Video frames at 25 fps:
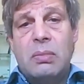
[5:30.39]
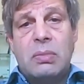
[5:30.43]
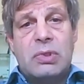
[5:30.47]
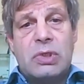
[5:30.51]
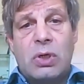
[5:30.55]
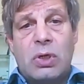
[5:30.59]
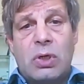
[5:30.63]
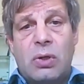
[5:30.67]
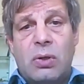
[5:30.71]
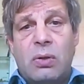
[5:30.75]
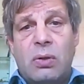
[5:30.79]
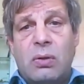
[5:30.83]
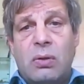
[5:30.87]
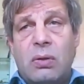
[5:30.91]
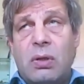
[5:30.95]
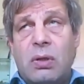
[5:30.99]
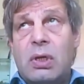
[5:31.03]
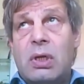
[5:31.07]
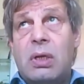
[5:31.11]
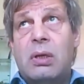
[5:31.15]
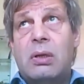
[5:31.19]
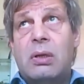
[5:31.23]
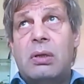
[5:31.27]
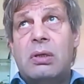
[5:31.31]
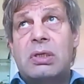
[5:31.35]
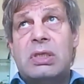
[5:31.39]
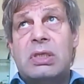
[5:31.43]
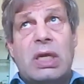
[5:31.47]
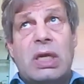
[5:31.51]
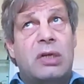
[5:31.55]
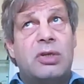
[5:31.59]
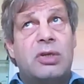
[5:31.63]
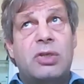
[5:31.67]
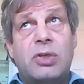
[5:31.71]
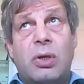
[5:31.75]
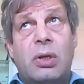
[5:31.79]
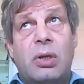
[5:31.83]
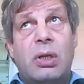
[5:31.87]
so
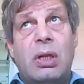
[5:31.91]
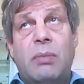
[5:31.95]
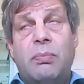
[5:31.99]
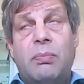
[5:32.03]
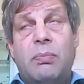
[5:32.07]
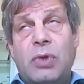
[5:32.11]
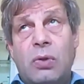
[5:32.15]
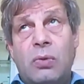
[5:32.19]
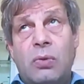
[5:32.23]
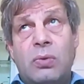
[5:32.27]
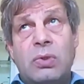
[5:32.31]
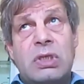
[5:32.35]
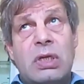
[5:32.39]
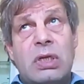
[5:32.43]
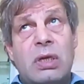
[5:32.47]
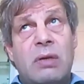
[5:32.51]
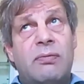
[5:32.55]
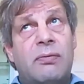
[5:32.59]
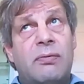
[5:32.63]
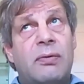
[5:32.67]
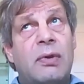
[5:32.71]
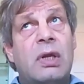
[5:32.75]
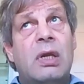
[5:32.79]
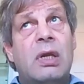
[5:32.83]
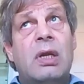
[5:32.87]
sexual abusive